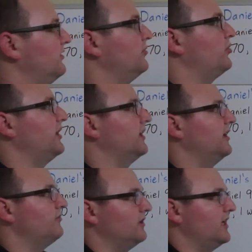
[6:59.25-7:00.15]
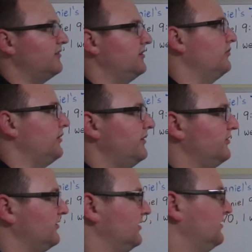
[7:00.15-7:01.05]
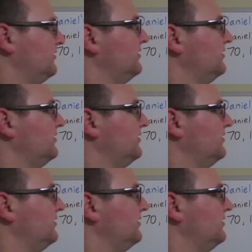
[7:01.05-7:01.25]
to bring an everlasting righteousness,